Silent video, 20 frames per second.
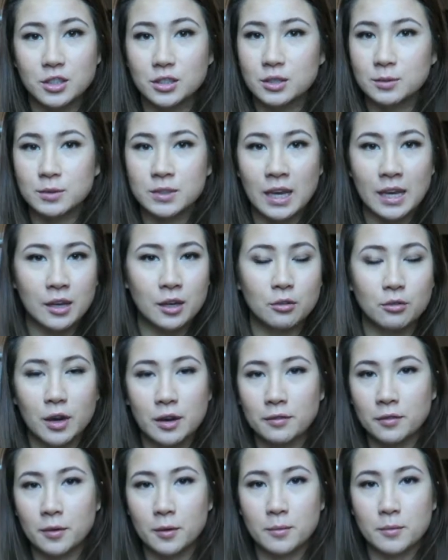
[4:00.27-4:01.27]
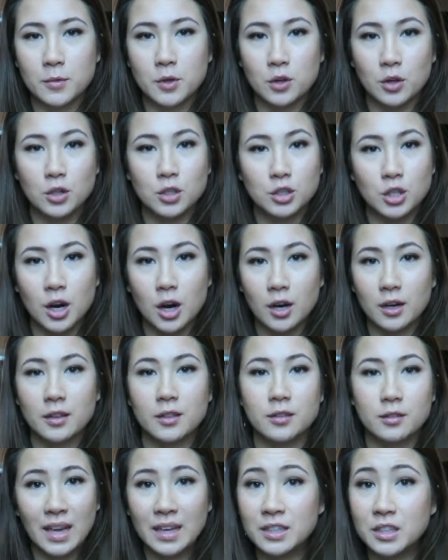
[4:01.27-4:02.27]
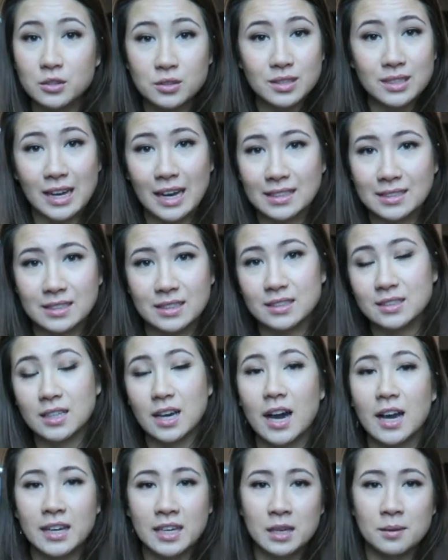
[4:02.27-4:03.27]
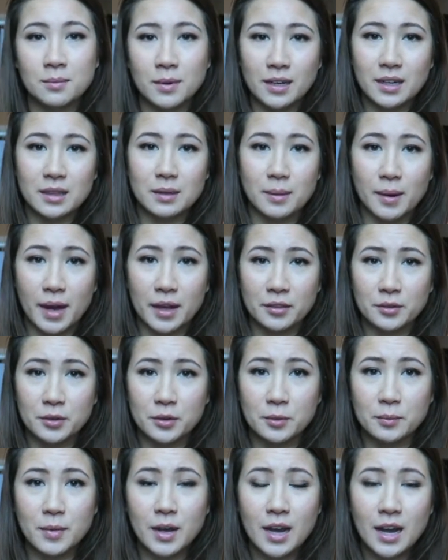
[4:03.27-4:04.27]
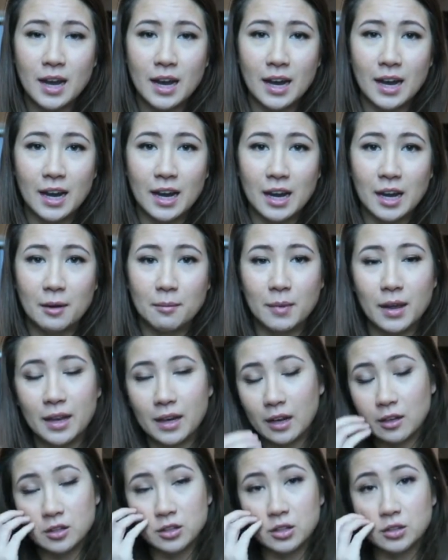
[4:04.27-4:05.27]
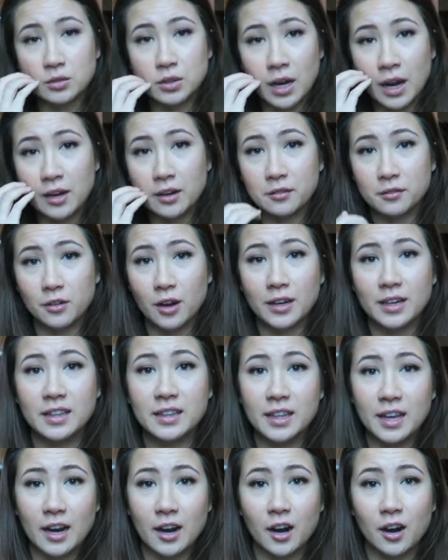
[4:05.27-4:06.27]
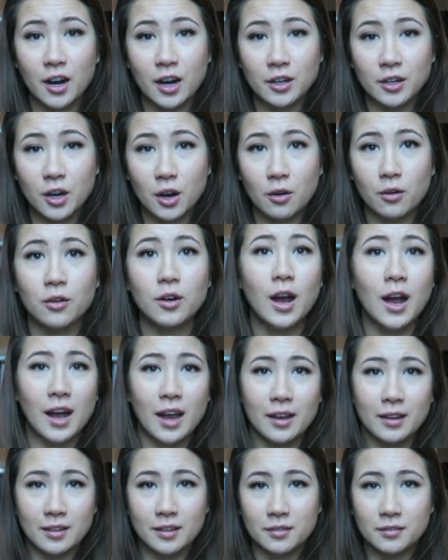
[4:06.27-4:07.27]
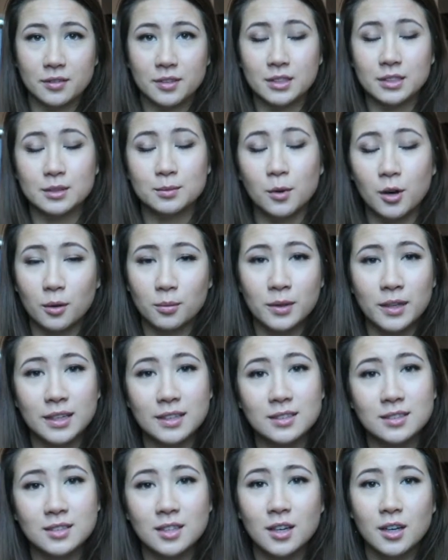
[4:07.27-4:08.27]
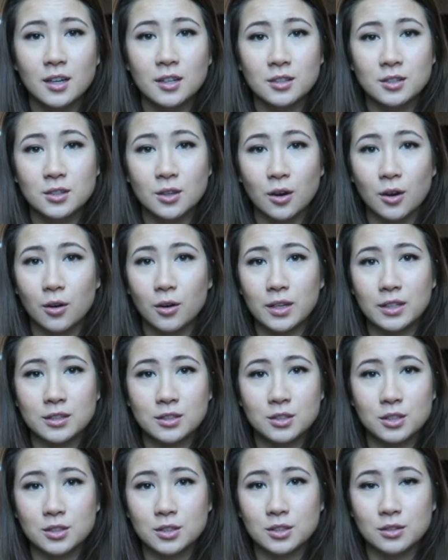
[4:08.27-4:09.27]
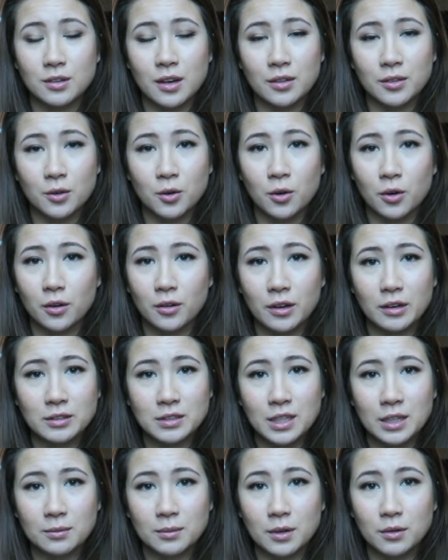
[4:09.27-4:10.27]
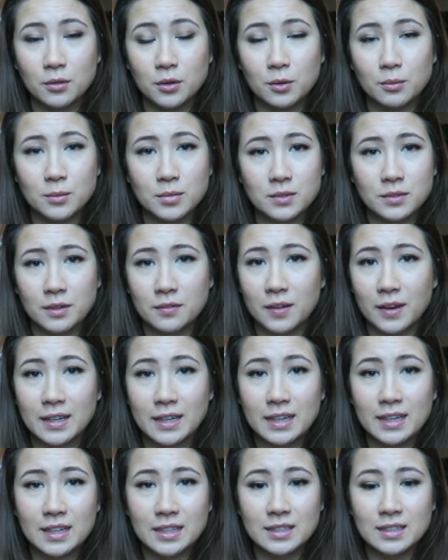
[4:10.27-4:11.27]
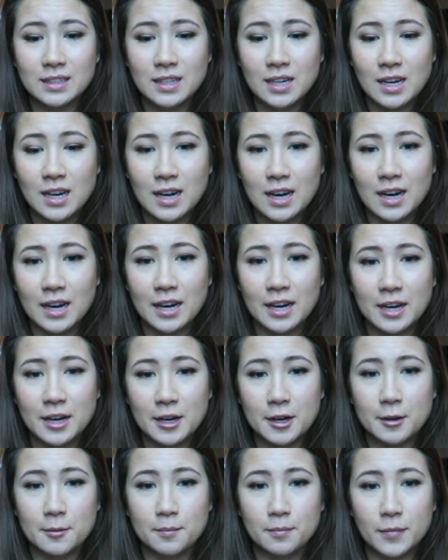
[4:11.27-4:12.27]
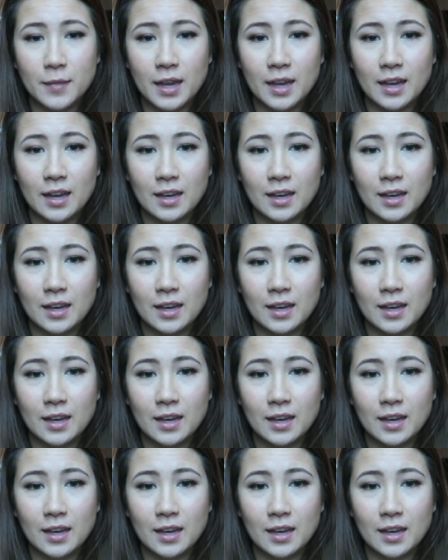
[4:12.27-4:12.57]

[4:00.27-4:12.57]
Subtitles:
just take it right from your jar and use it as is. I keep mine in the bathroom, and I'll just kind of run in there and go. I live in a small place, so it's just around the corner outside my room if I need it. And